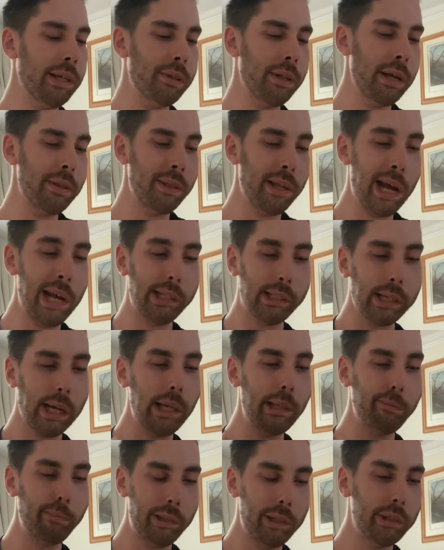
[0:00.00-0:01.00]
in that
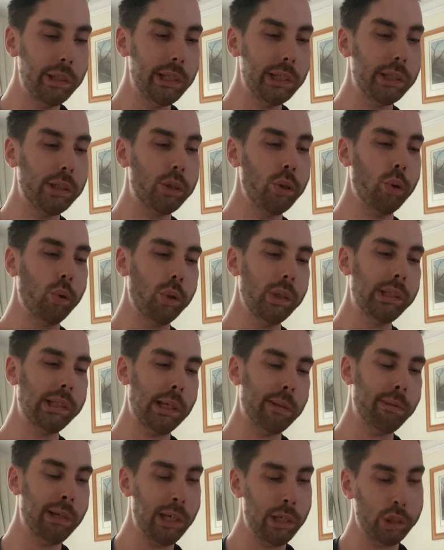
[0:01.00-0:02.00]
time period, the only
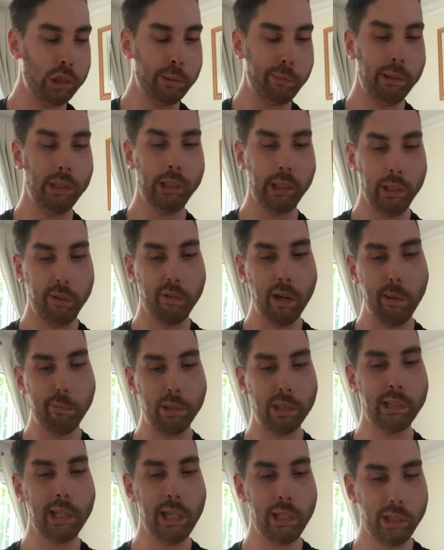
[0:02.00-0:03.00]
time that LGBT
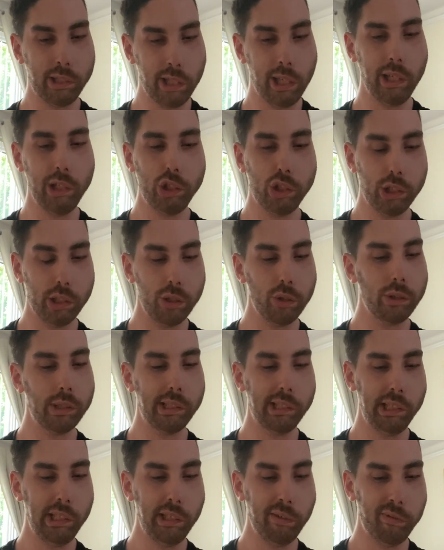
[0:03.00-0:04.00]
representation on
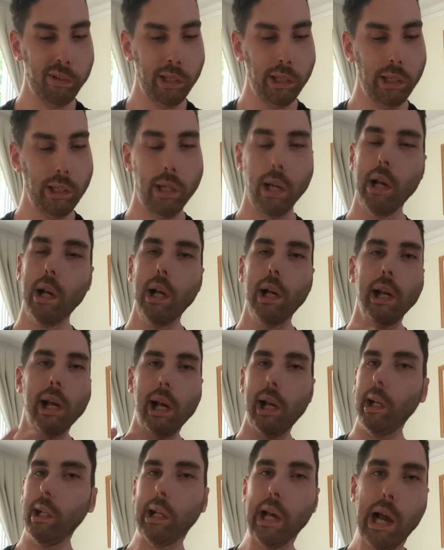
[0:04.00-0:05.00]
TV,
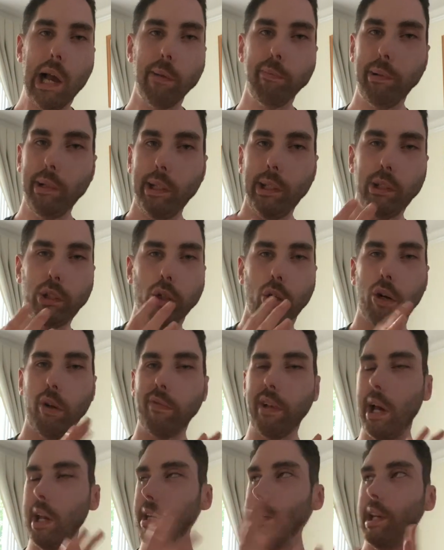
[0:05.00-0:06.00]
it can be sort of
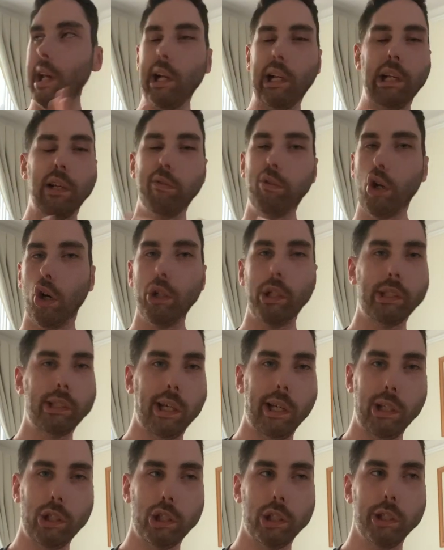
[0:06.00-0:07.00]
that negative
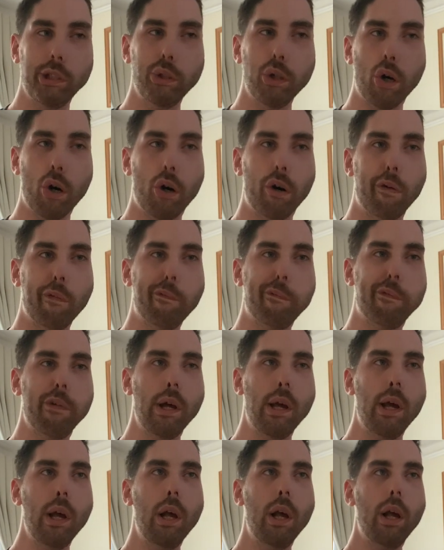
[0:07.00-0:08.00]
connotation of,
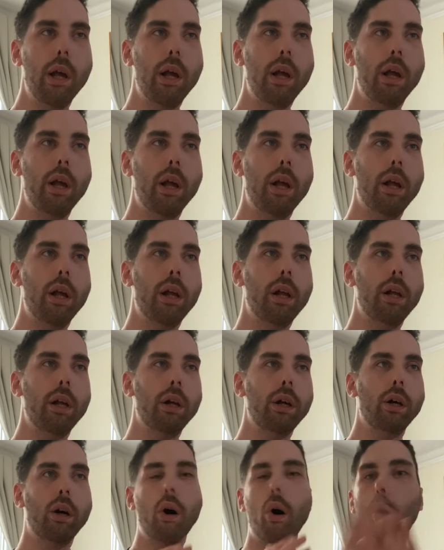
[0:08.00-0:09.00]

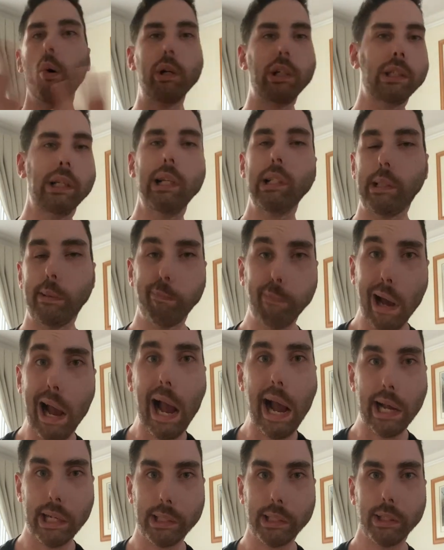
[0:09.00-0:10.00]
oh, it's
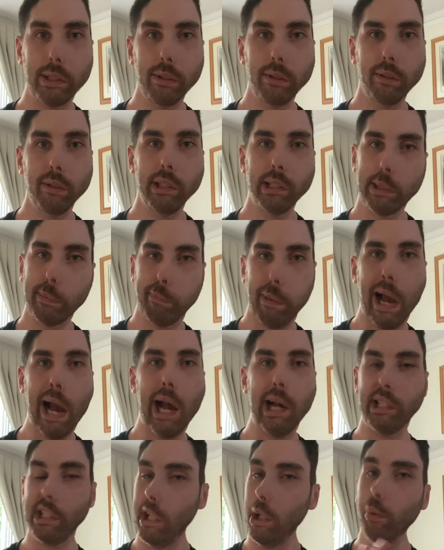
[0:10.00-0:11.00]
bad,
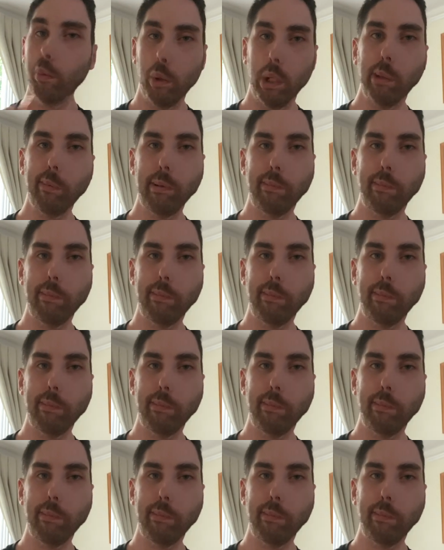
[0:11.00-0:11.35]
it will be